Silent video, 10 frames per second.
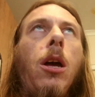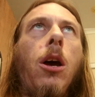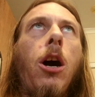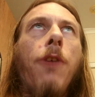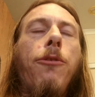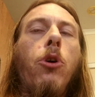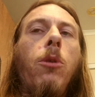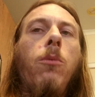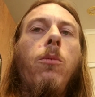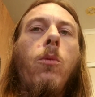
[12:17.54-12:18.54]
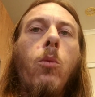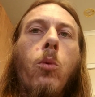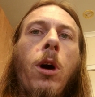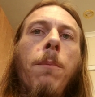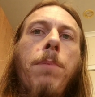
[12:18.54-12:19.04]
I thought,
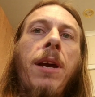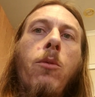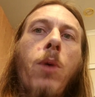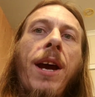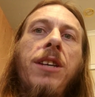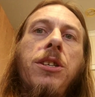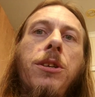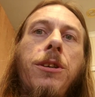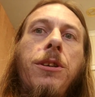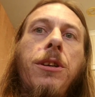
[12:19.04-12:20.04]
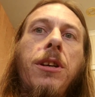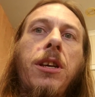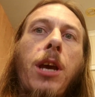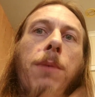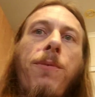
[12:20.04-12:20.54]
what better way to
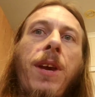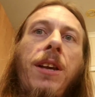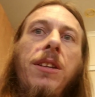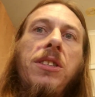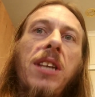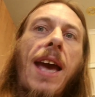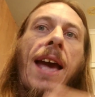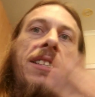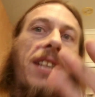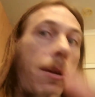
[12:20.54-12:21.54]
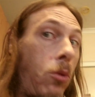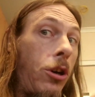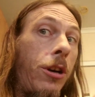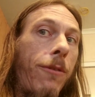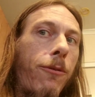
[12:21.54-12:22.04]
keep things as they
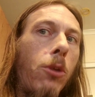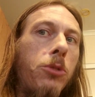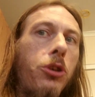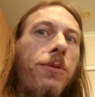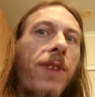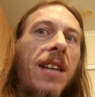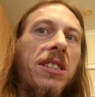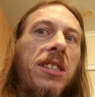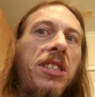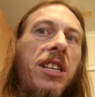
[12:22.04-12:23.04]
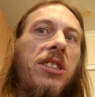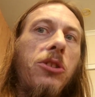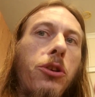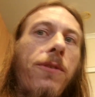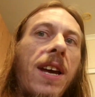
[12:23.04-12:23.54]
were from 2006 to
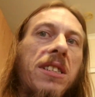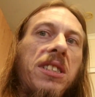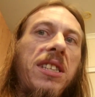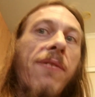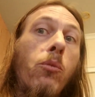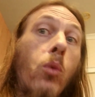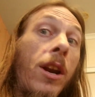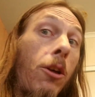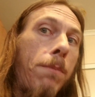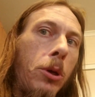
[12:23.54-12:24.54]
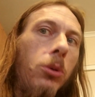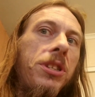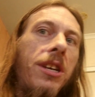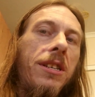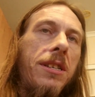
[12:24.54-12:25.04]
2007 when I built
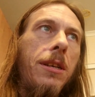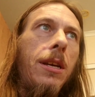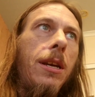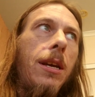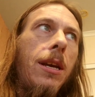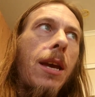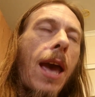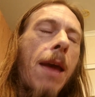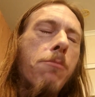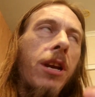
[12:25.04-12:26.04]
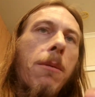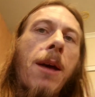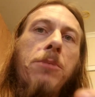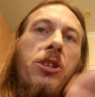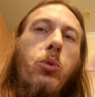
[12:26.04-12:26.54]
it and bring it
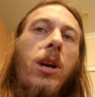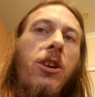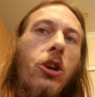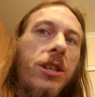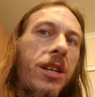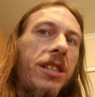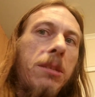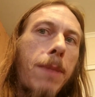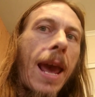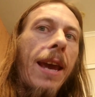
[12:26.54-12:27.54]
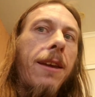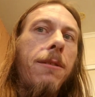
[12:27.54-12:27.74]
up to 2019 spec